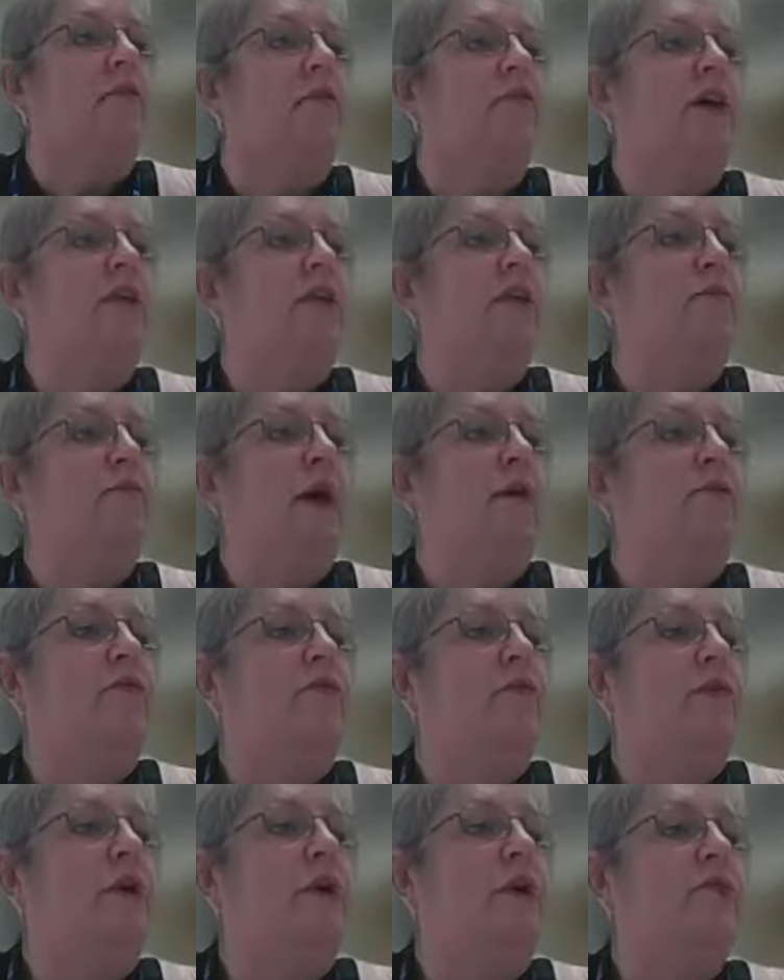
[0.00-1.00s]
Feedback
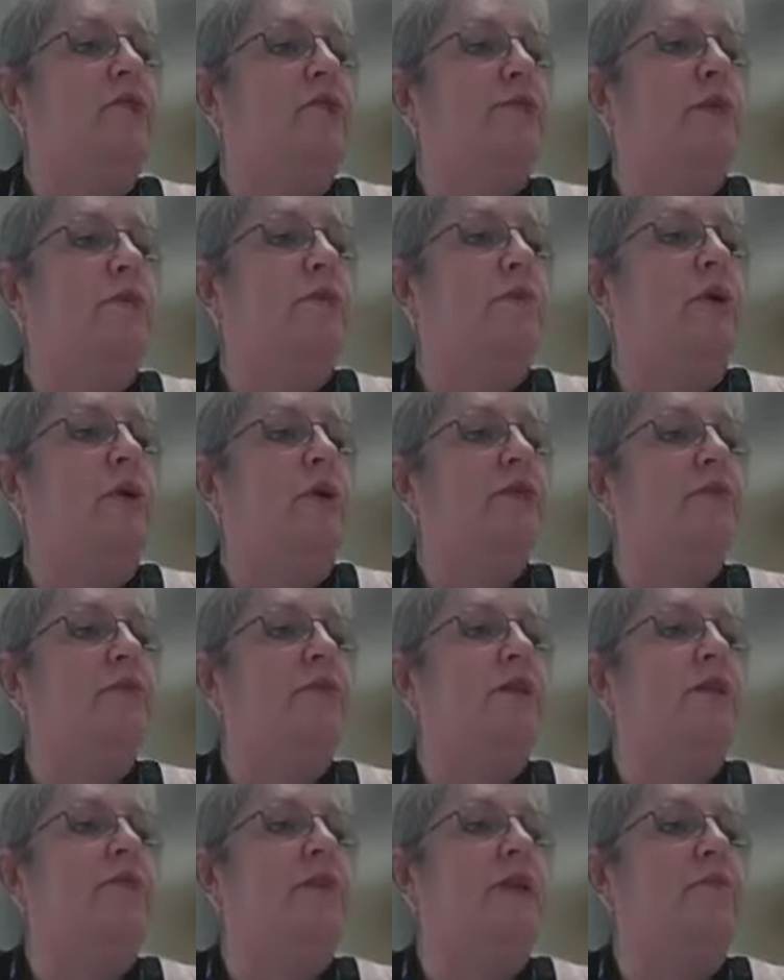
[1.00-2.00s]
from both has been
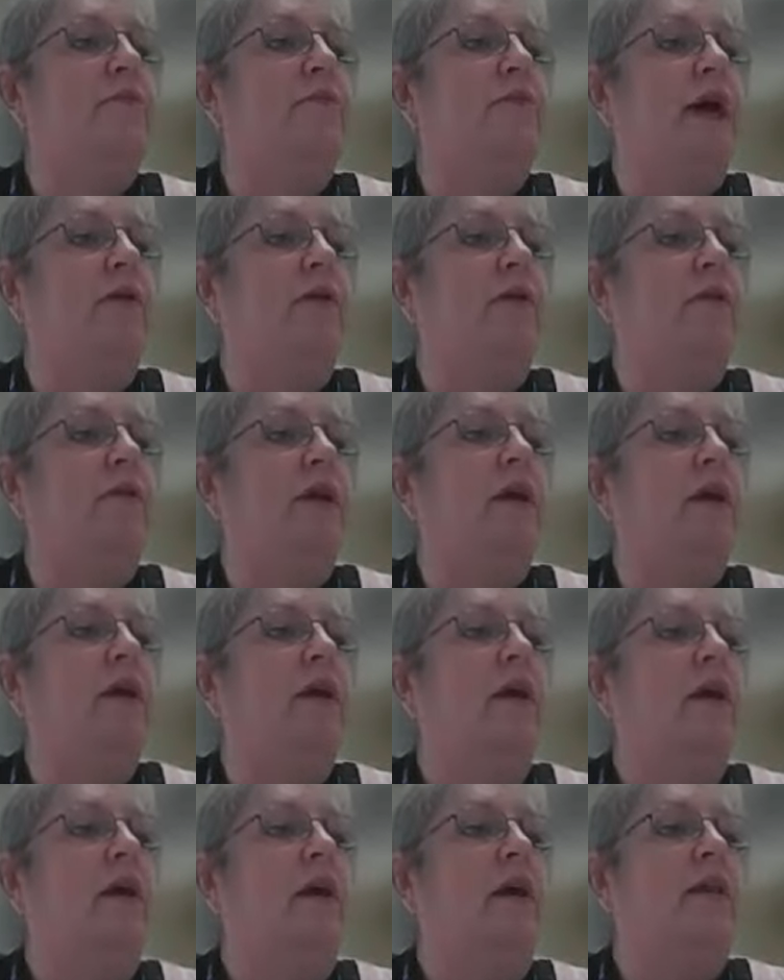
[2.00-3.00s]
positive and
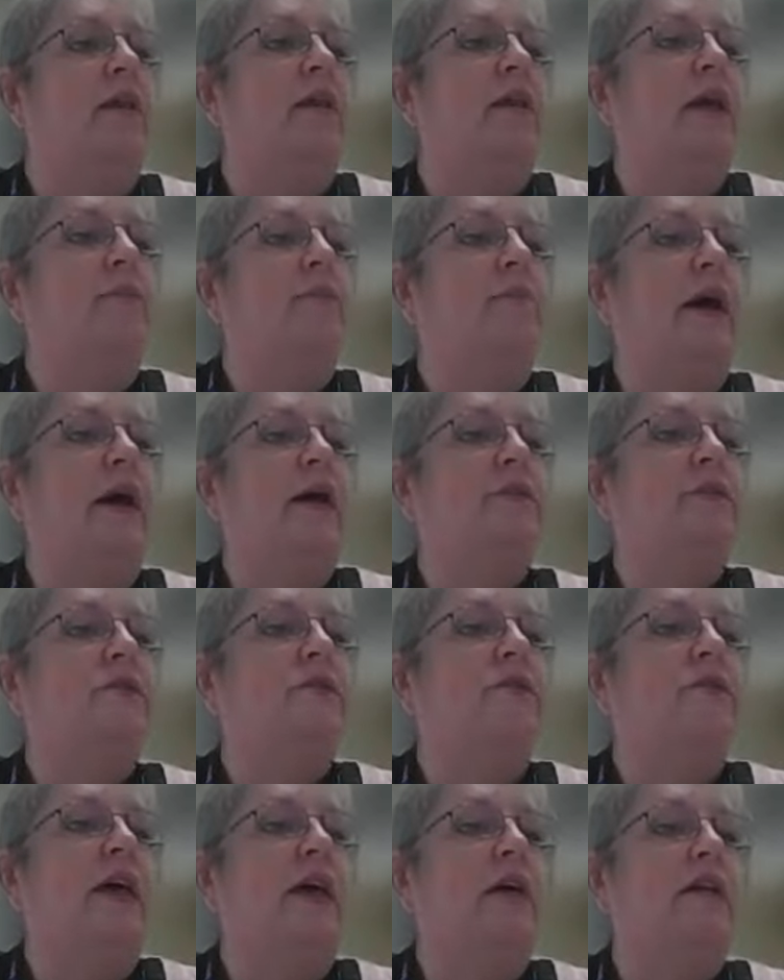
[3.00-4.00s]
empowering. The impact
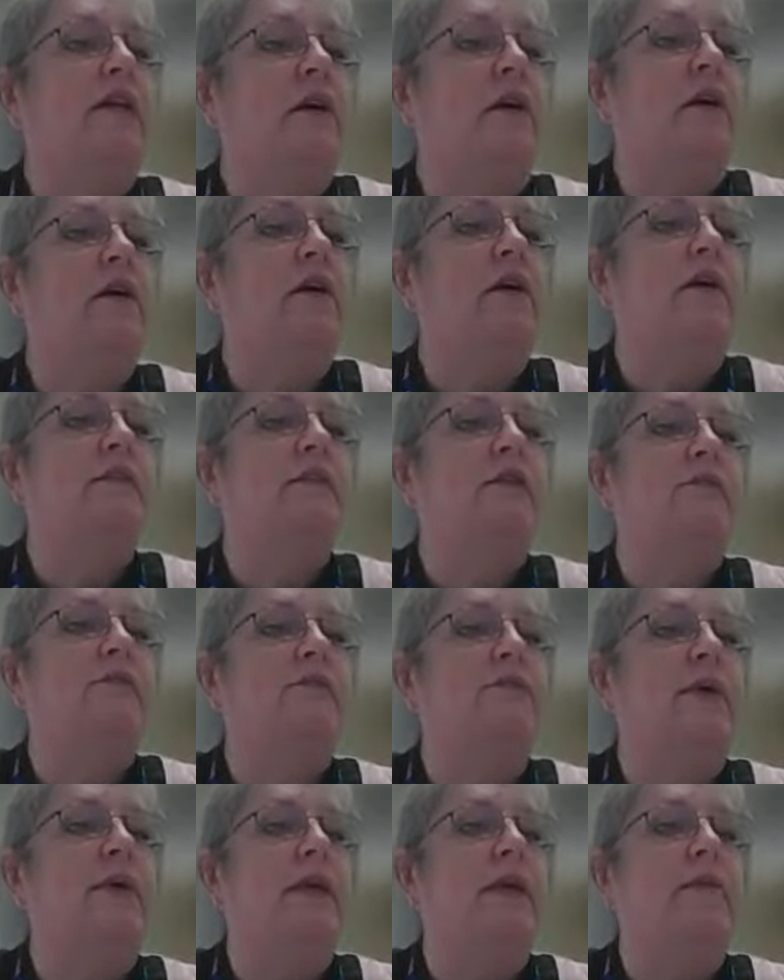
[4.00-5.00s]
of their targets has
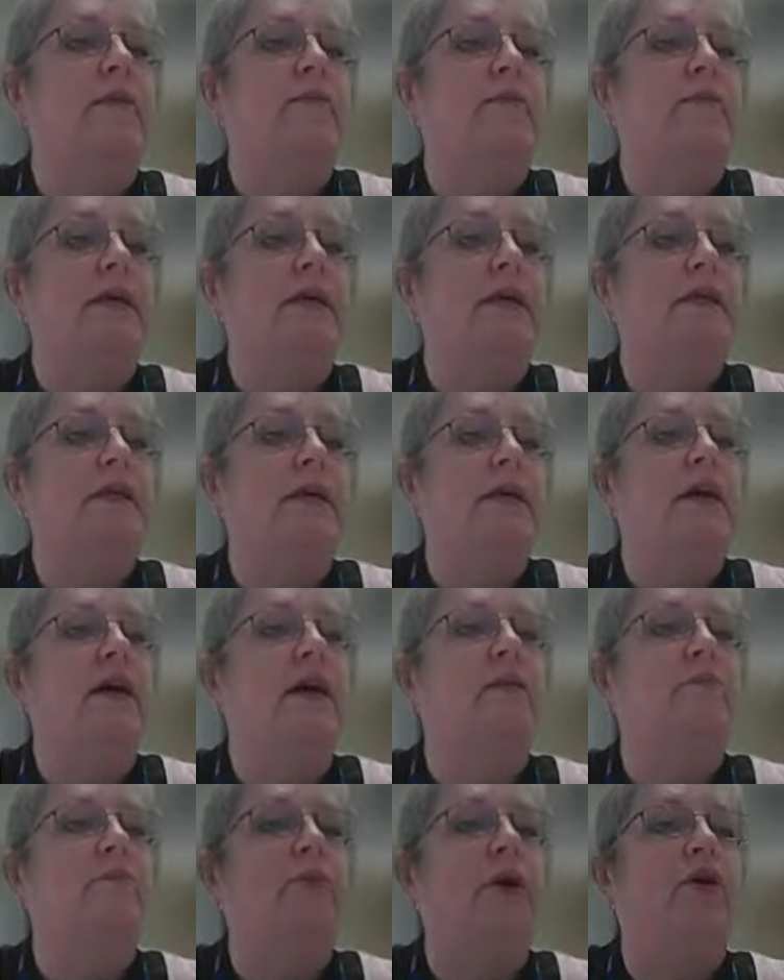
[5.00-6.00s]
been immediate,
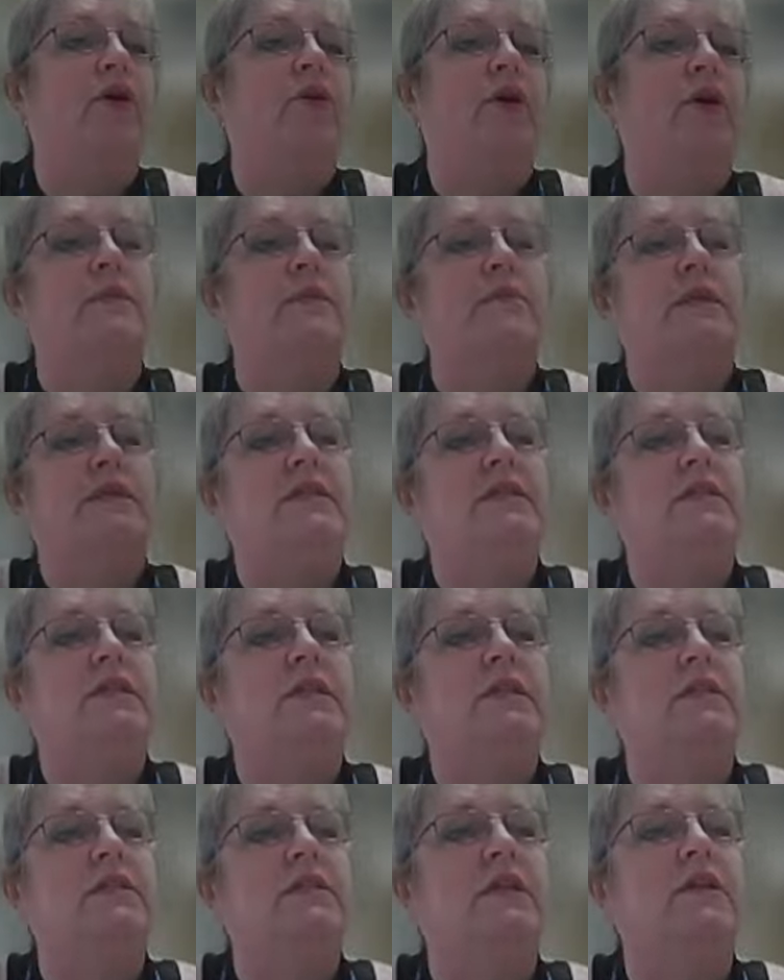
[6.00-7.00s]
and both are committed to
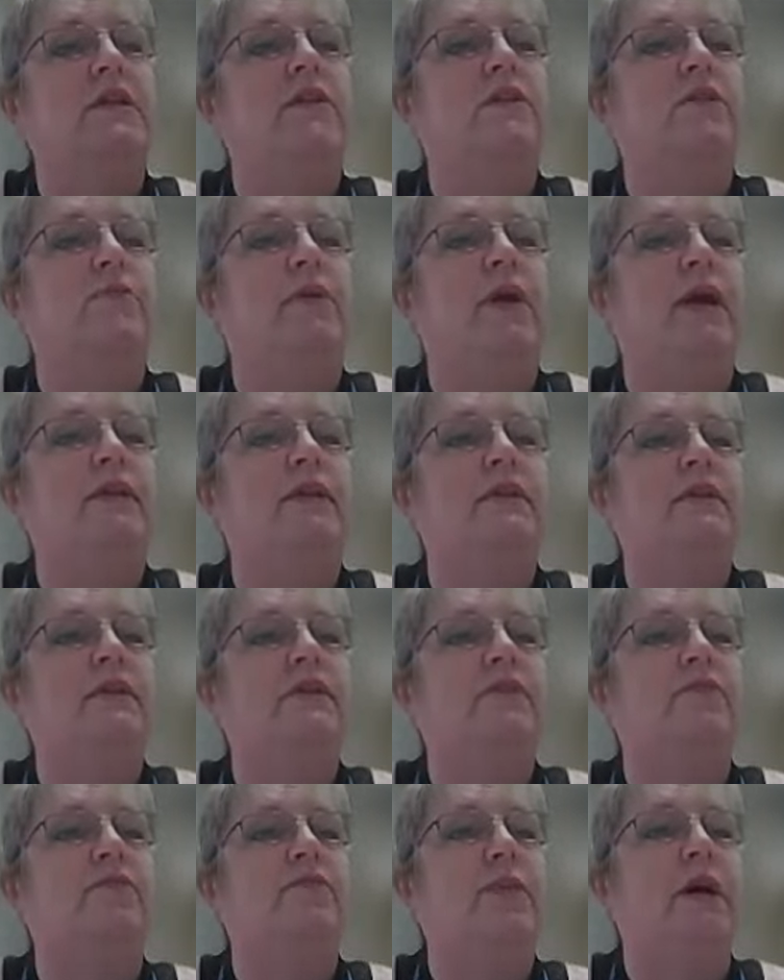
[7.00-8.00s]
continue the
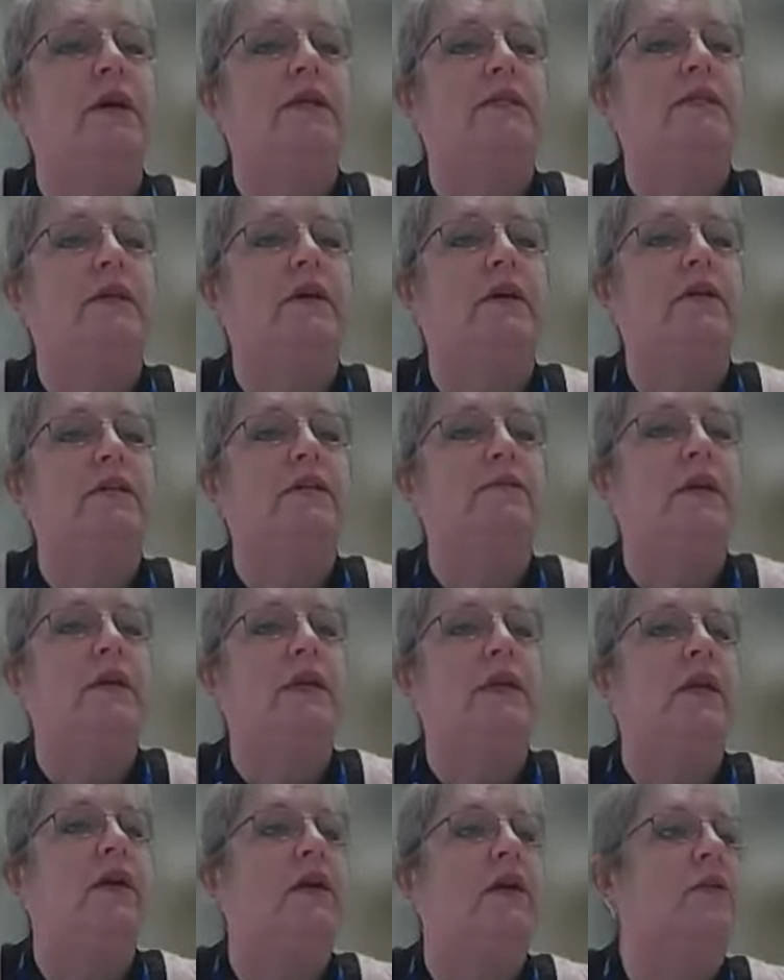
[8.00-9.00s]
practice of bite-sized
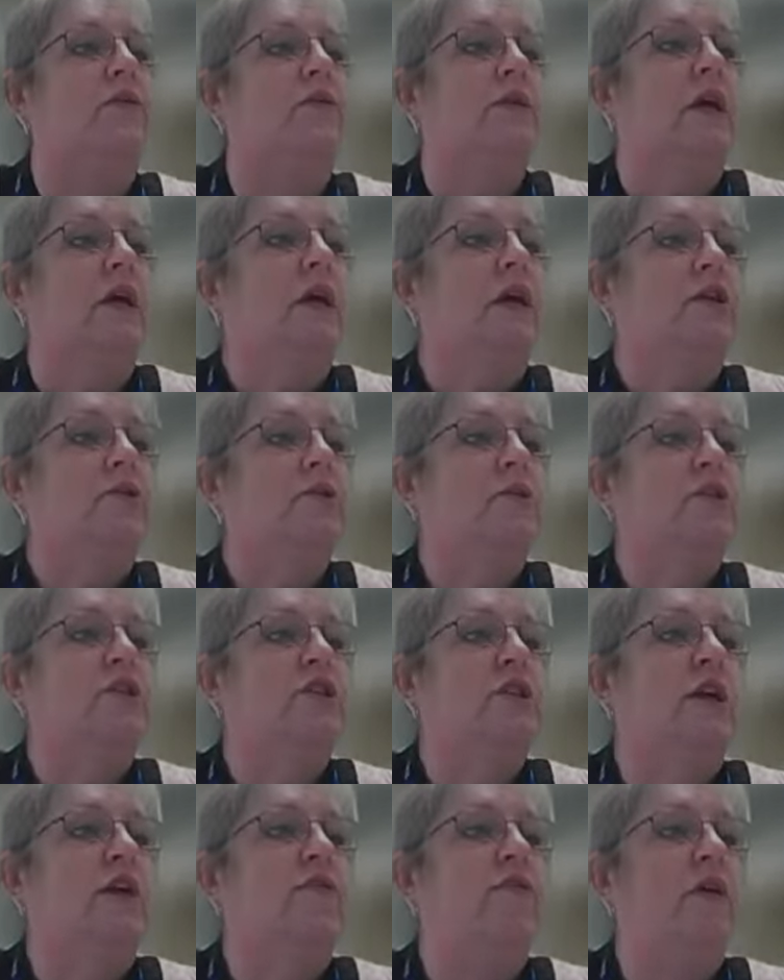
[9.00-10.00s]
mini goals to
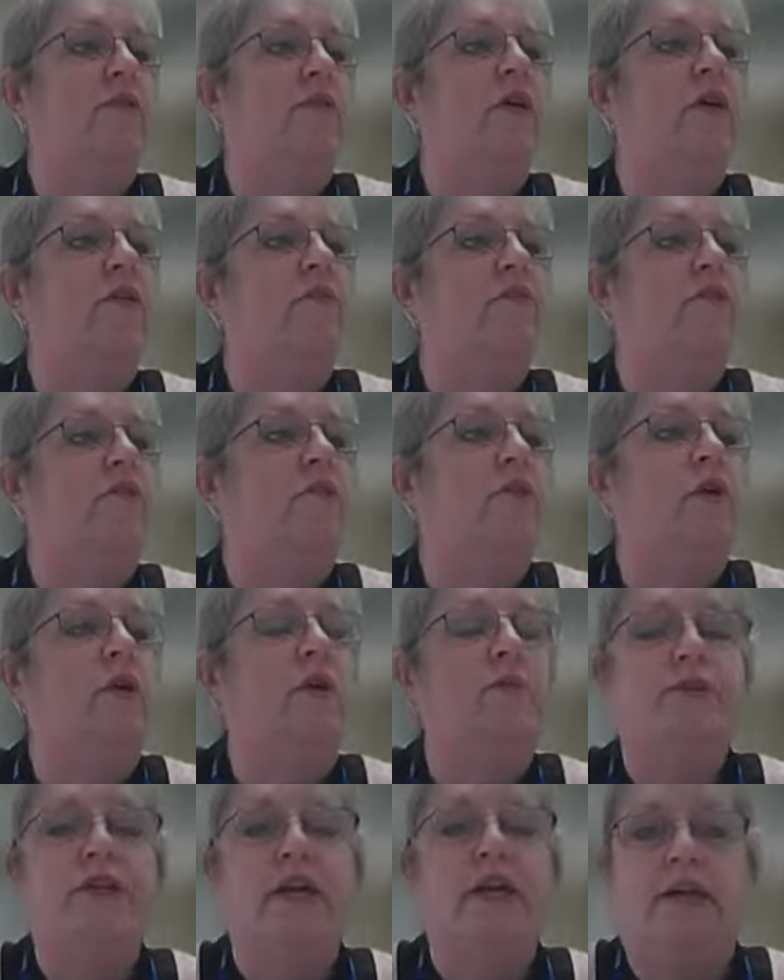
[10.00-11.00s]
achieve their overall
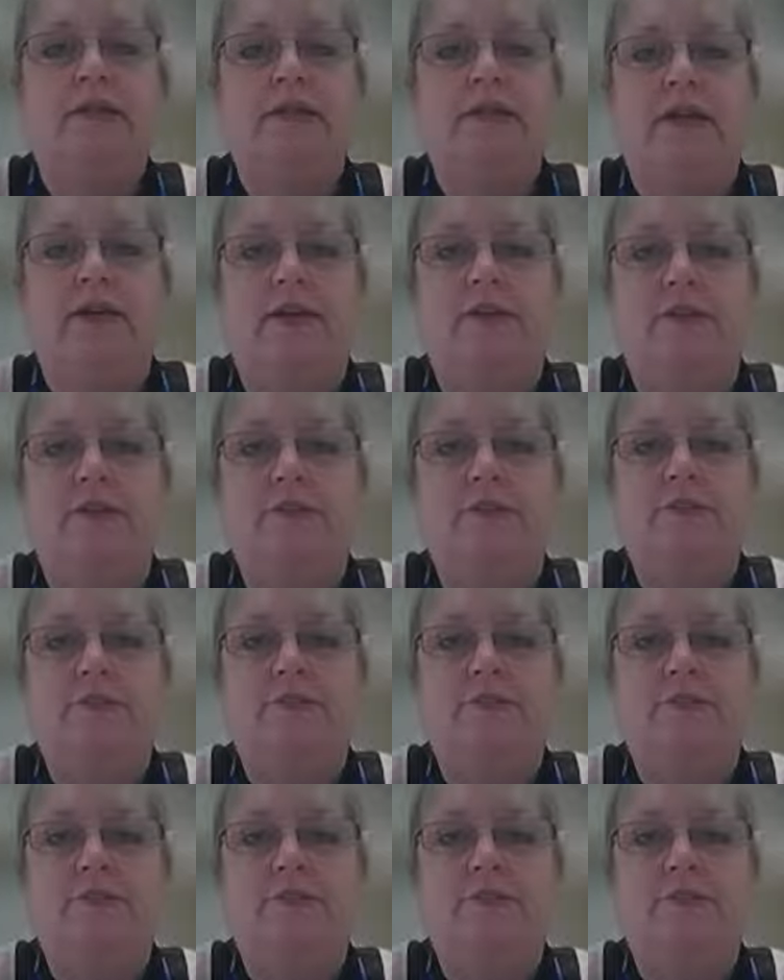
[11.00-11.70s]
objective.